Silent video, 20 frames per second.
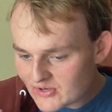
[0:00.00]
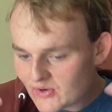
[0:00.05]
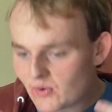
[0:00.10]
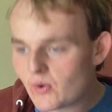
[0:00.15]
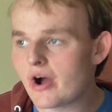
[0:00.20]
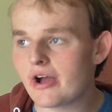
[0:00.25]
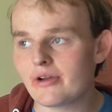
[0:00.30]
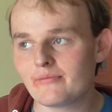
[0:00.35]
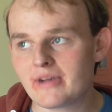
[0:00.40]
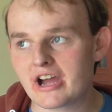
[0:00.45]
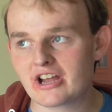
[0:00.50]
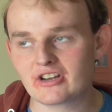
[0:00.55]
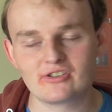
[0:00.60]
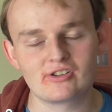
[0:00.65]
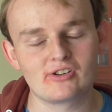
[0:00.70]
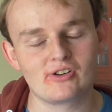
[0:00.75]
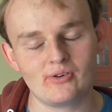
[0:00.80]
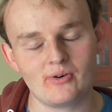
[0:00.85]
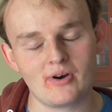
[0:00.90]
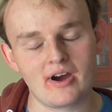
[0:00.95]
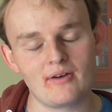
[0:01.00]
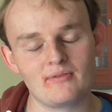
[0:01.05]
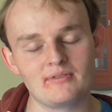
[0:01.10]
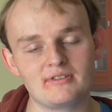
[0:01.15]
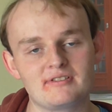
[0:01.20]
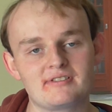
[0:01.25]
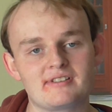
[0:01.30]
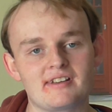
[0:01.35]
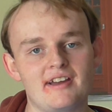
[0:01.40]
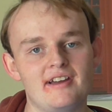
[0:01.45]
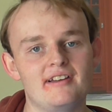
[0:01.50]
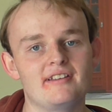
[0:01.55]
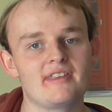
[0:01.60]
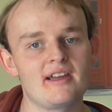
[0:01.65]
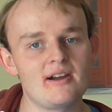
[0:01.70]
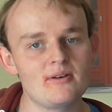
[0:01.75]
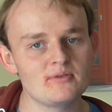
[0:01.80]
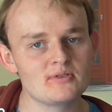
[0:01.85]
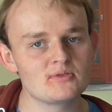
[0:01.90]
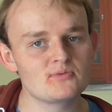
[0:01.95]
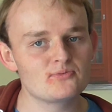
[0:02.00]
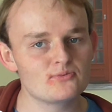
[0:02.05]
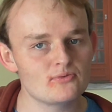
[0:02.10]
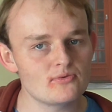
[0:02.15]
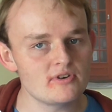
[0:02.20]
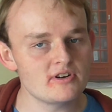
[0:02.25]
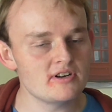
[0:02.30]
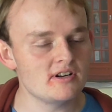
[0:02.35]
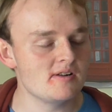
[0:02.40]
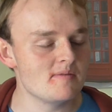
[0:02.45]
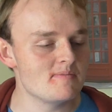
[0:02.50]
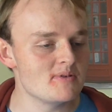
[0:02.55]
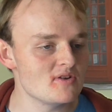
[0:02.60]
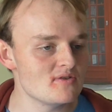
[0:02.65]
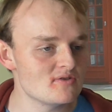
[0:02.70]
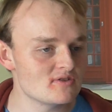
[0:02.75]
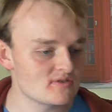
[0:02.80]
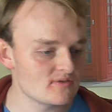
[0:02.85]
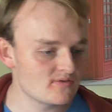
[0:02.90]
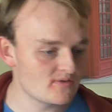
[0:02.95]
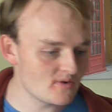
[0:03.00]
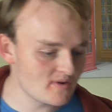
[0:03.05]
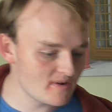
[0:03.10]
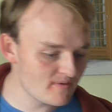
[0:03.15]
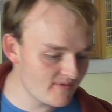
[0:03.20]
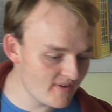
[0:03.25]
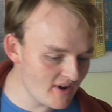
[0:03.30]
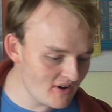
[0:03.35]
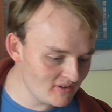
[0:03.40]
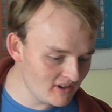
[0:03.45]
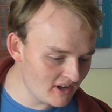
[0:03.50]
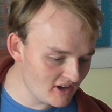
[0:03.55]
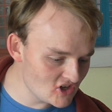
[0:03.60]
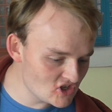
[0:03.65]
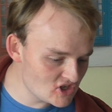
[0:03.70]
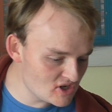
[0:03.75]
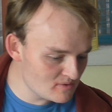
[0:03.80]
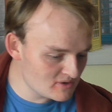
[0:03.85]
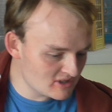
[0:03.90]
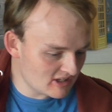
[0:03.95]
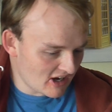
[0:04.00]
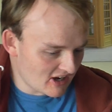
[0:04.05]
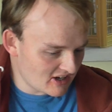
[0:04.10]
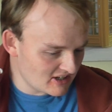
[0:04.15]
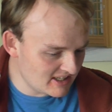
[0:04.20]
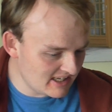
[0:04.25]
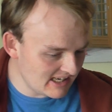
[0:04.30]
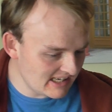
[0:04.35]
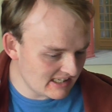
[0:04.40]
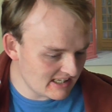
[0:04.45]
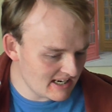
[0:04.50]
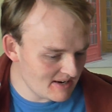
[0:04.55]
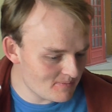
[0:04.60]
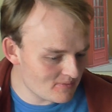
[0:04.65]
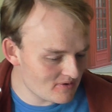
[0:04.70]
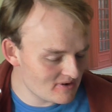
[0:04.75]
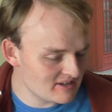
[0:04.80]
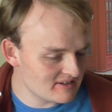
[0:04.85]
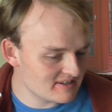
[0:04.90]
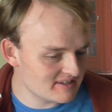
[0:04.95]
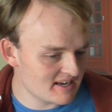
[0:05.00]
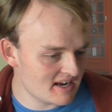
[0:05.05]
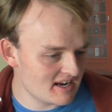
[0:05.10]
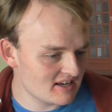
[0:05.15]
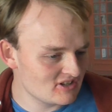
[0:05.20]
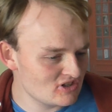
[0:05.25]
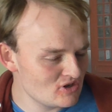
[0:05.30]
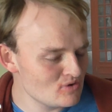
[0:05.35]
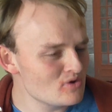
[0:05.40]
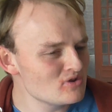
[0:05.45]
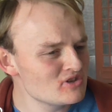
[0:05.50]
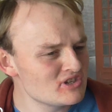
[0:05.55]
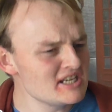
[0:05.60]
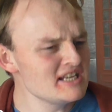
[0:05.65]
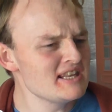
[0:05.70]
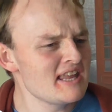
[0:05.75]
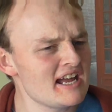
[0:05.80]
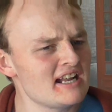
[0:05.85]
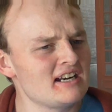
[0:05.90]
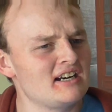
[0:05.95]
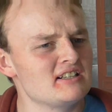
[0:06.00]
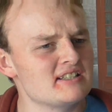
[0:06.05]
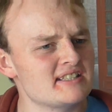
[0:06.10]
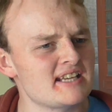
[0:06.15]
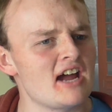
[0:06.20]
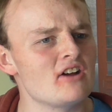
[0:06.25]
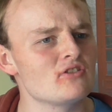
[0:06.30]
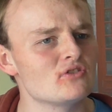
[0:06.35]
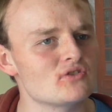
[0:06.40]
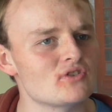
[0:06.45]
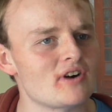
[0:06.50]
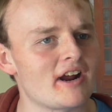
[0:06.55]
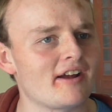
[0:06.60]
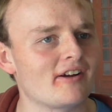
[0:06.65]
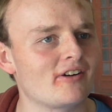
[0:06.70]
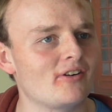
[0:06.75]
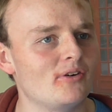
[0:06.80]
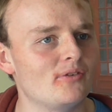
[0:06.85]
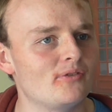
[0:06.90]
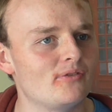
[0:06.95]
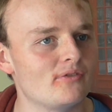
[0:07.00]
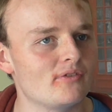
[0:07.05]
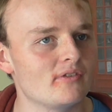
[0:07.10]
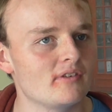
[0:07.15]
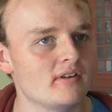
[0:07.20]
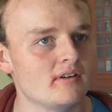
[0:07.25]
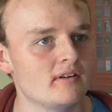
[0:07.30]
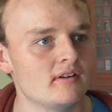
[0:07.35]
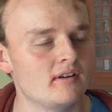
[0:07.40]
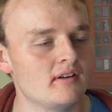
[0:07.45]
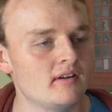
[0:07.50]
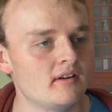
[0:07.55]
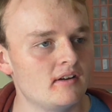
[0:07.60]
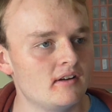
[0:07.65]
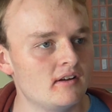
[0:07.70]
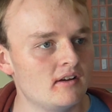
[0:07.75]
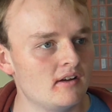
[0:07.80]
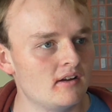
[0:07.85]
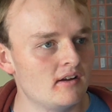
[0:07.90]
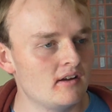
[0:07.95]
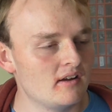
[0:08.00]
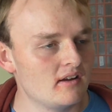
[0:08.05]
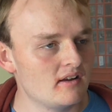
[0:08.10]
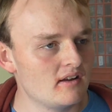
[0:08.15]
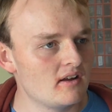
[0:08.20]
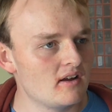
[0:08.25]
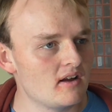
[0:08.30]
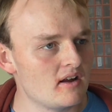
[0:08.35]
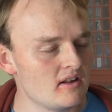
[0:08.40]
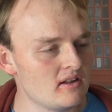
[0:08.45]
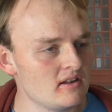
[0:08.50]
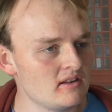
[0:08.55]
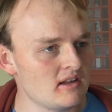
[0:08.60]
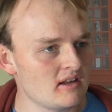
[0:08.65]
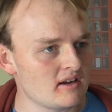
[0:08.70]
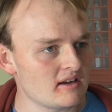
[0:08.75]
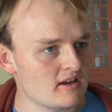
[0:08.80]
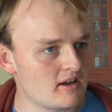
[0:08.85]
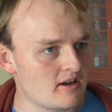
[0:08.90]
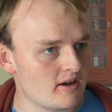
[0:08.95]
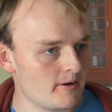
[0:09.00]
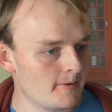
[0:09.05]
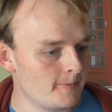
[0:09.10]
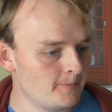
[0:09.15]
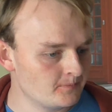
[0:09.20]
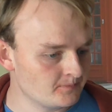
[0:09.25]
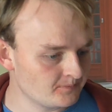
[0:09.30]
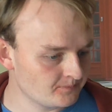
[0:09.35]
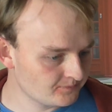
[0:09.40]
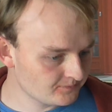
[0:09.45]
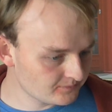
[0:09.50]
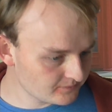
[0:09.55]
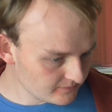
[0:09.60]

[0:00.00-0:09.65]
quite magical, I would say. That was really beautiful. It felt like she was like a Disney princess. You could see that in the soundtrack of like a